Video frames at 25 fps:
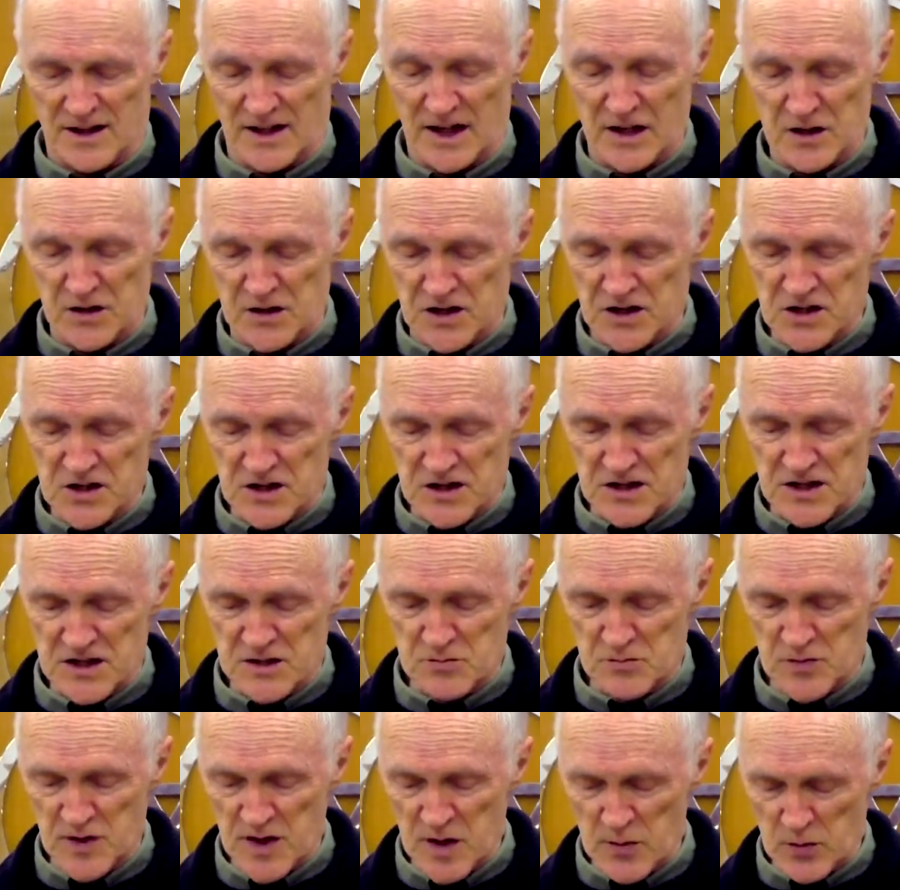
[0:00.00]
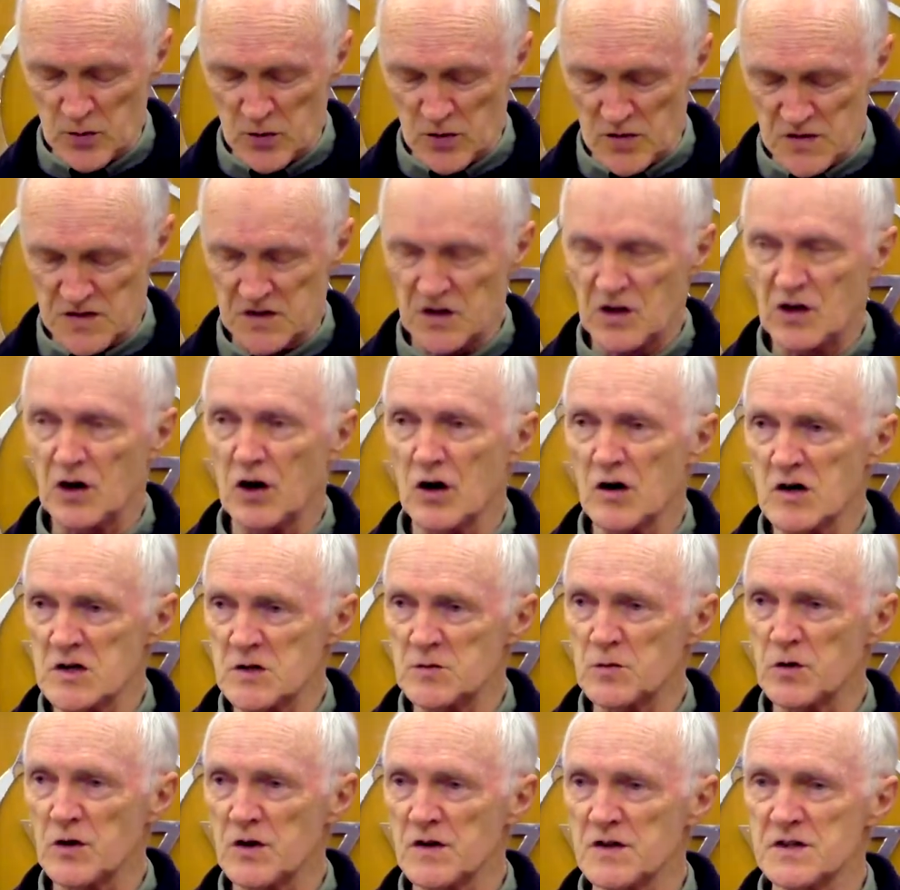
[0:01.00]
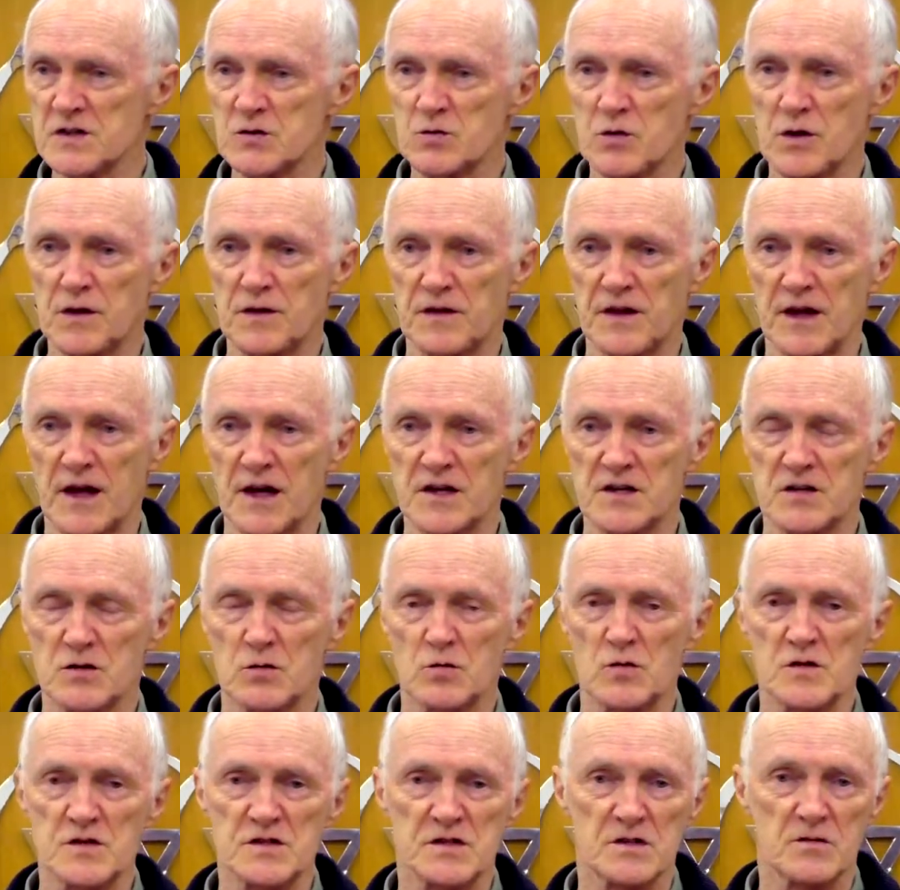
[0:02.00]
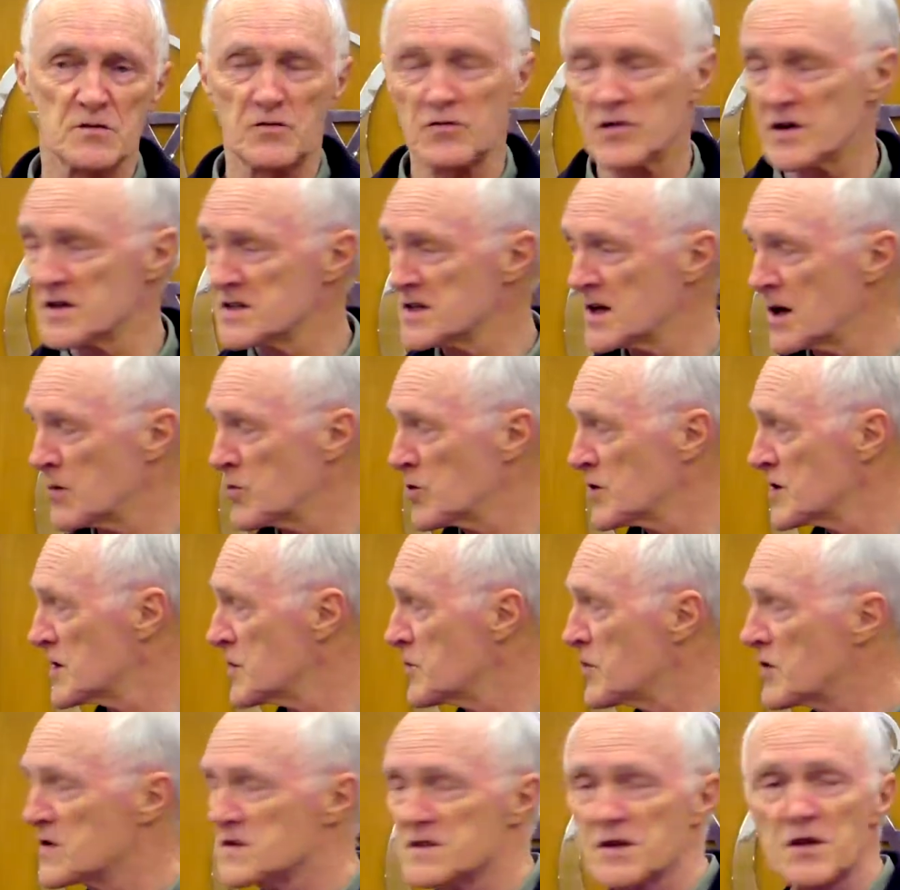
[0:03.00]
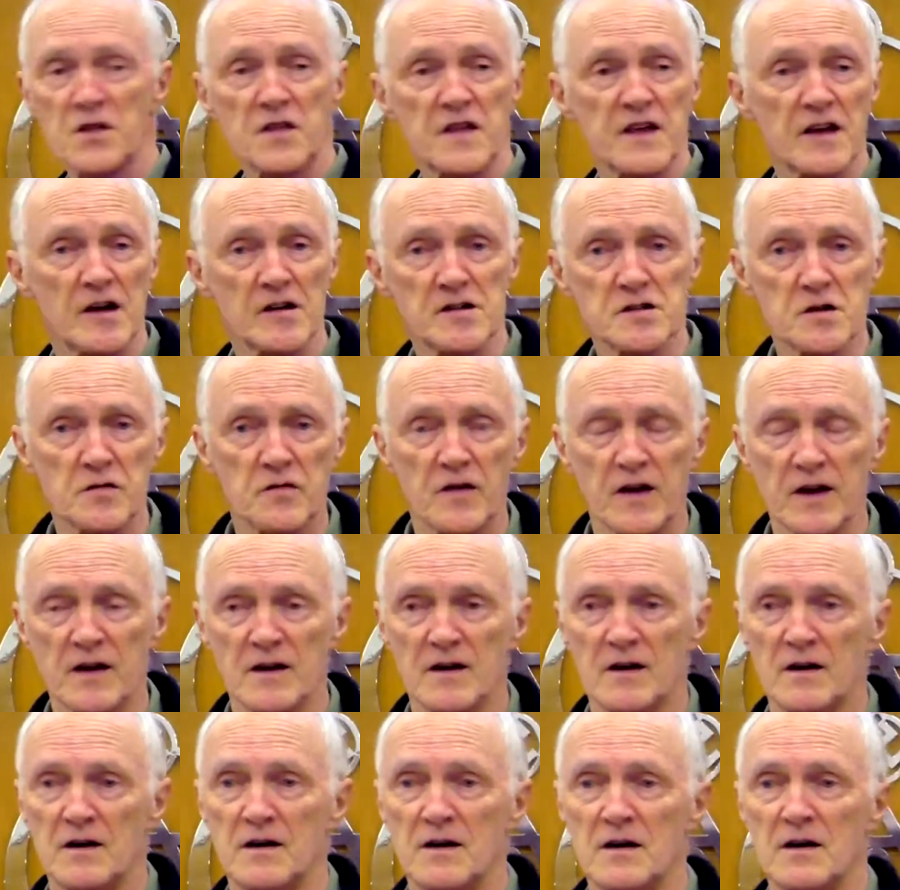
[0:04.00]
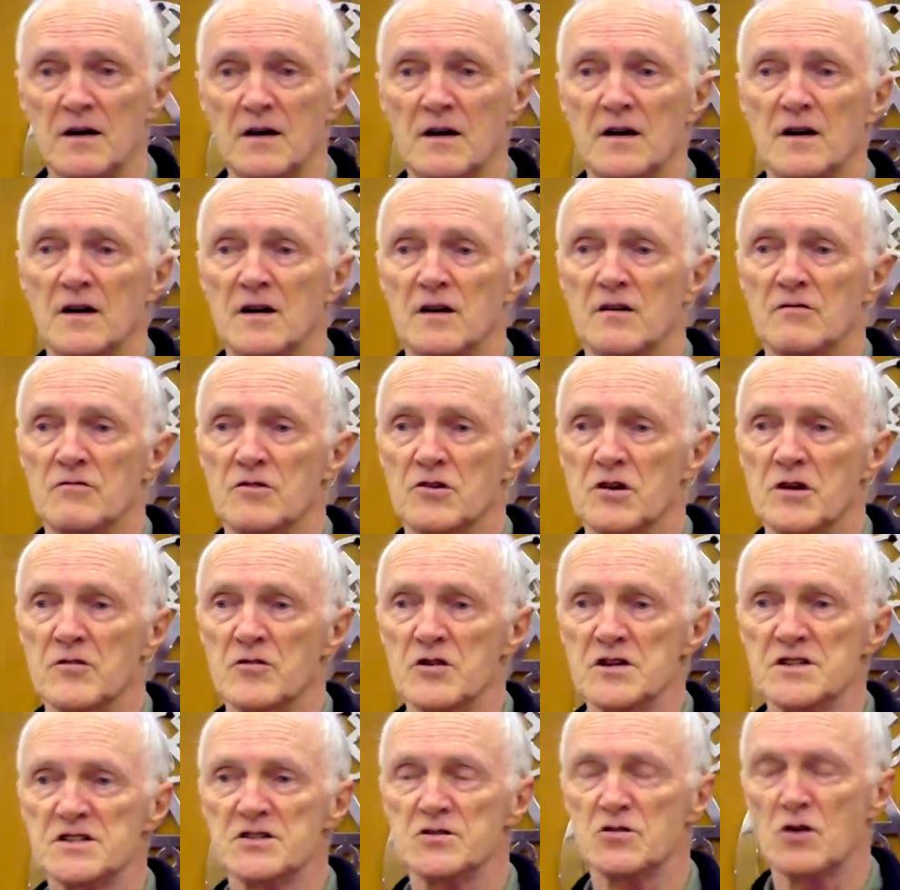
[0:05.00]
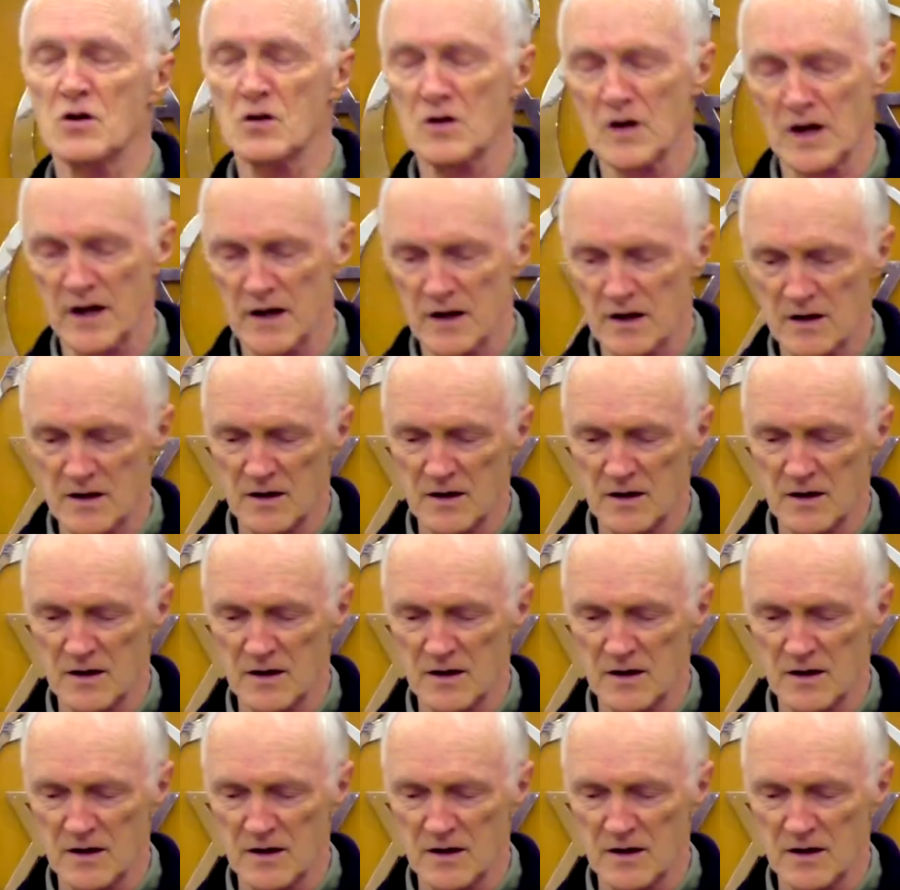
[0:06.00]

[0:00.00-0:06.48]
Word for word: indigenous peoples corresponds with the ancient wisdom, for example, in the books on theosophy, very, very strongly.